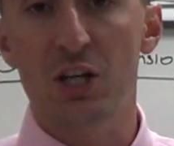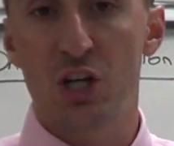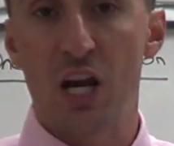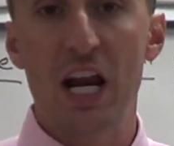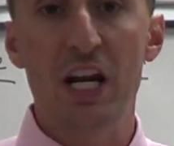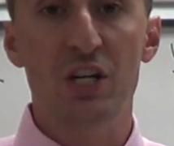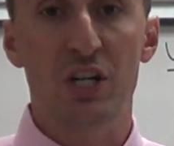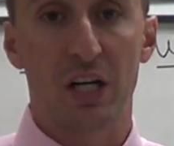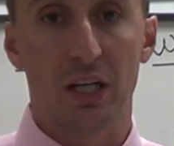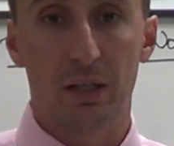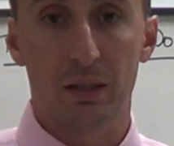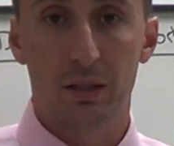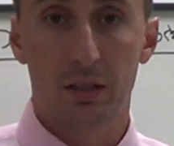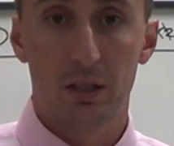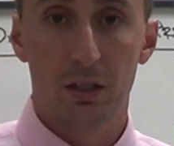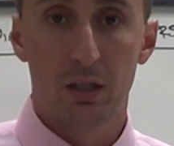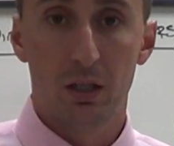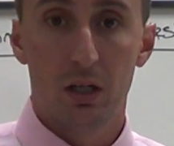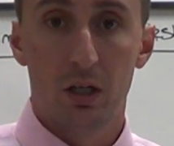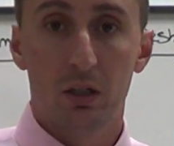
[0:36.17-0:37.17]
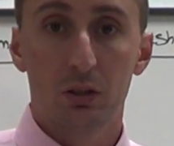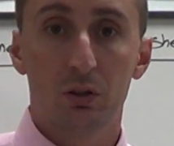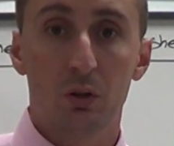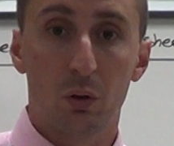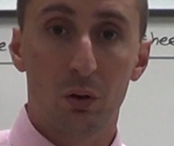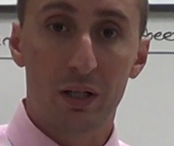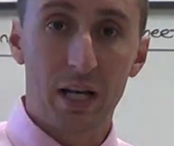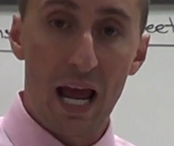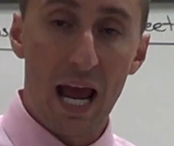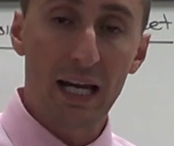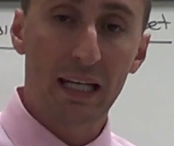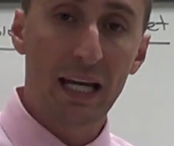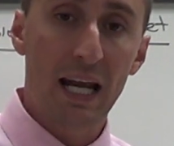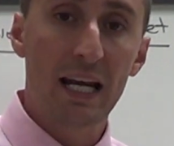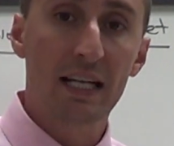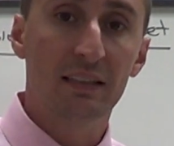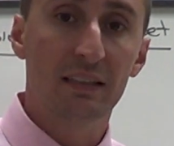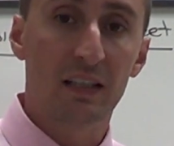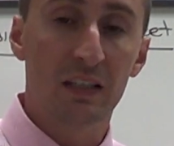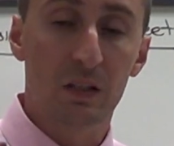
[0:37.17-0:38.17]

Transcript: changing. So in that case,